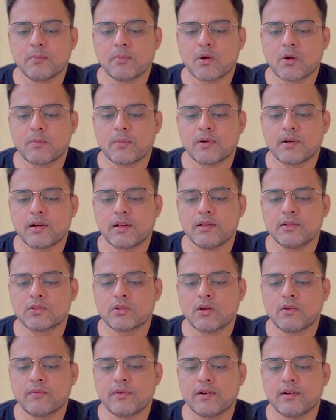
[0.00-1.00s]
properties
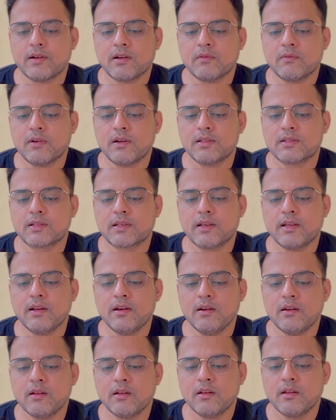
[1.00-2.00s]
of interval scale,